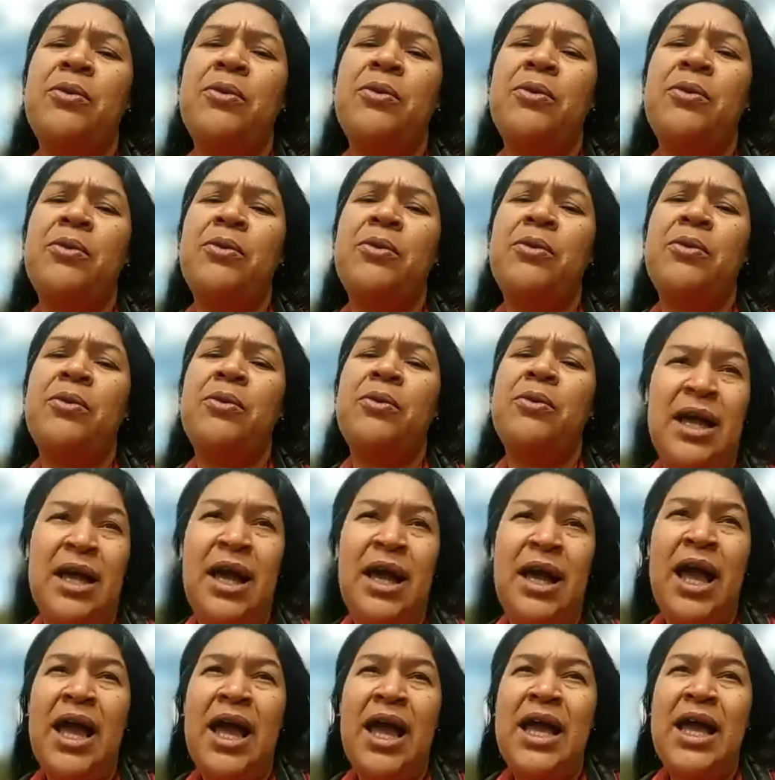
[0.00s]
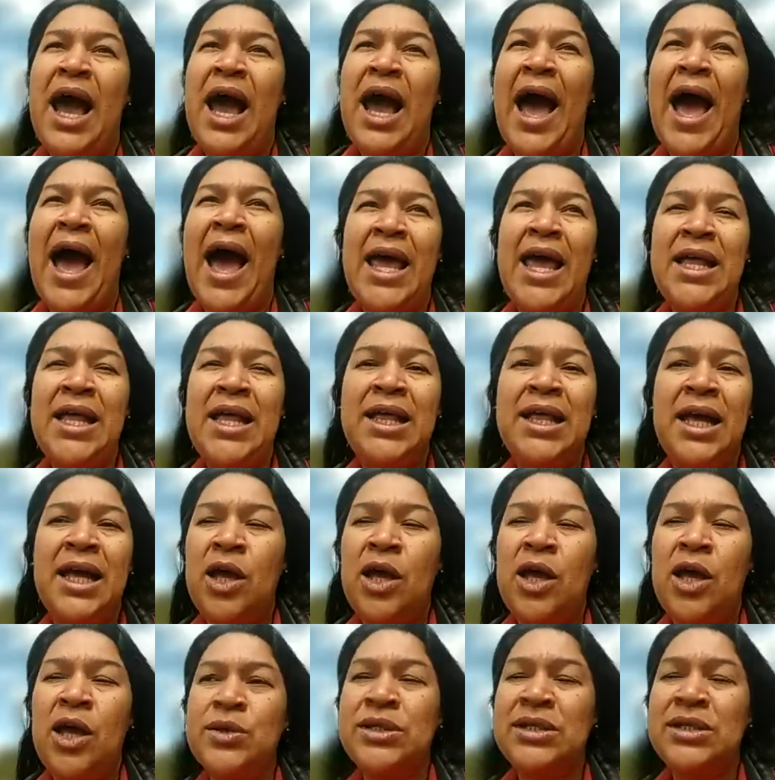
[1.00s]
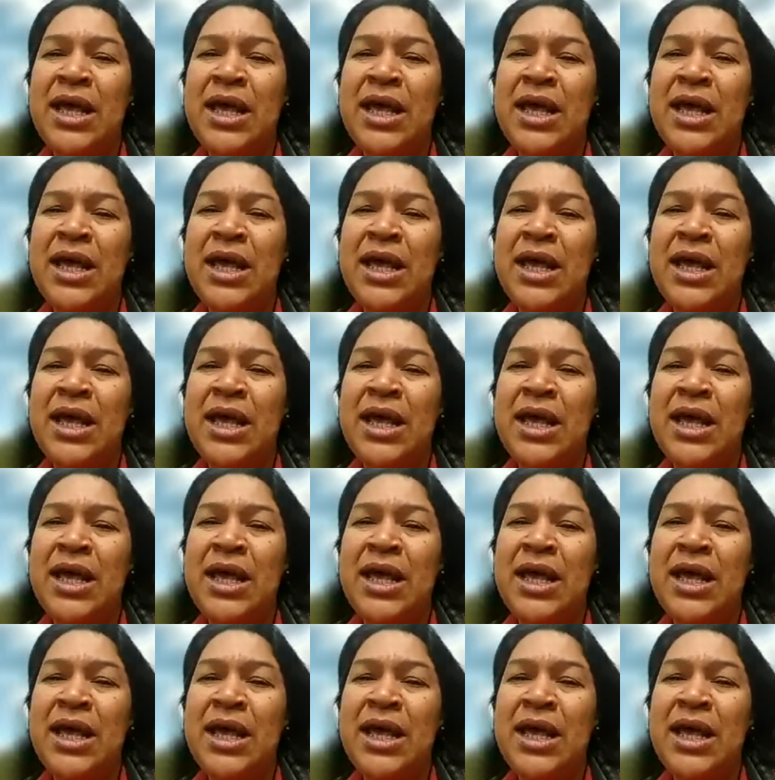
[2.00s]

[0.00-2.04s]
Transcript: what is being imposed, I am going to